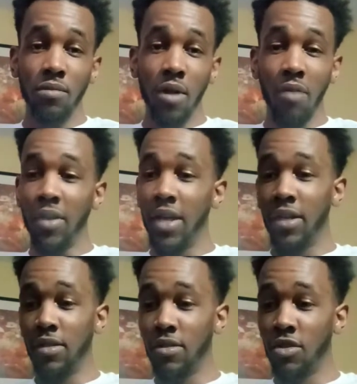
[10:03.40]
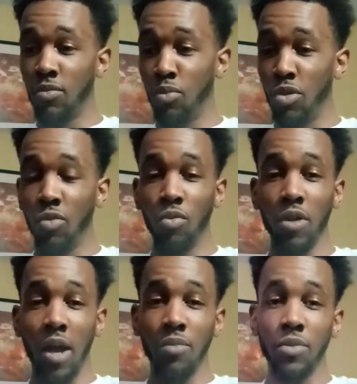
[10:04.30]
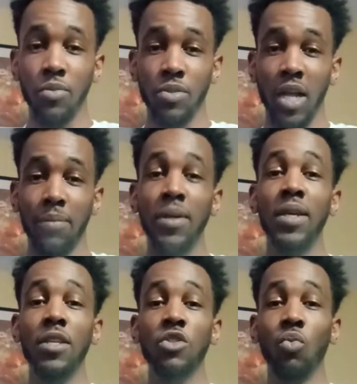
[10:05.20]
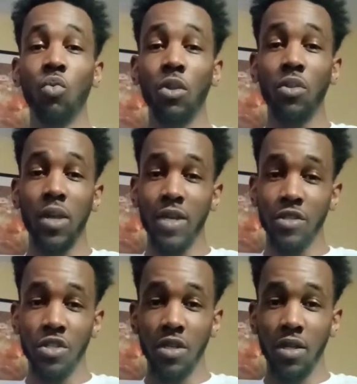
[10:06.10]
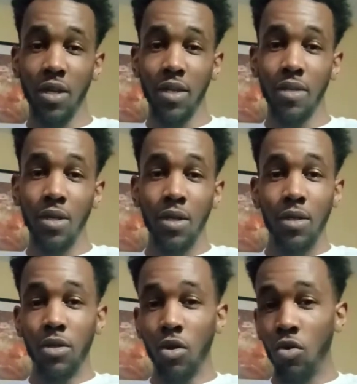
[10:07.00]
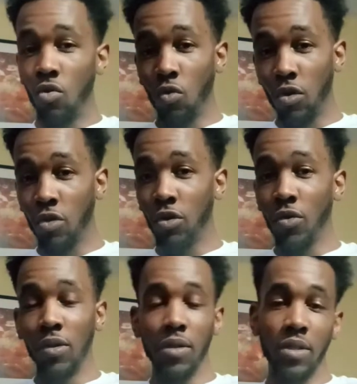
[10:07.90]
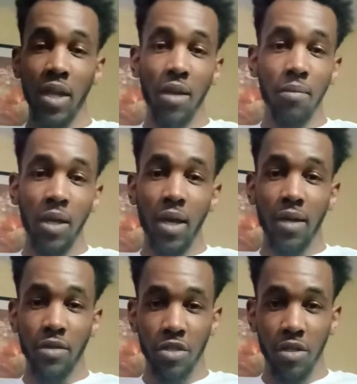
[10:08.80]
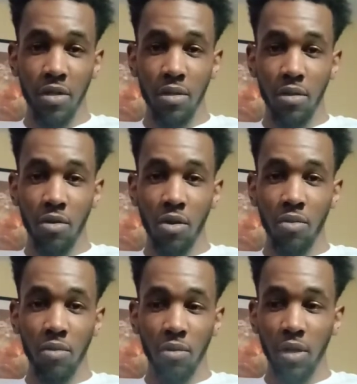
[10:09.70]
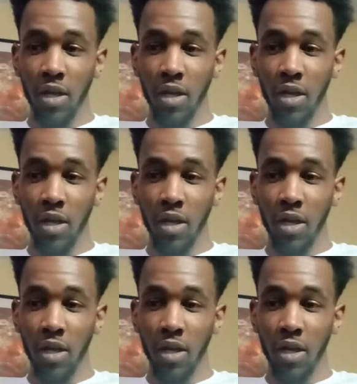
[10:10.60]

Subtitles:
I've had it to the point where it was like me against the world kind of shit. Like the whole world don't understand me kind of shit, you know?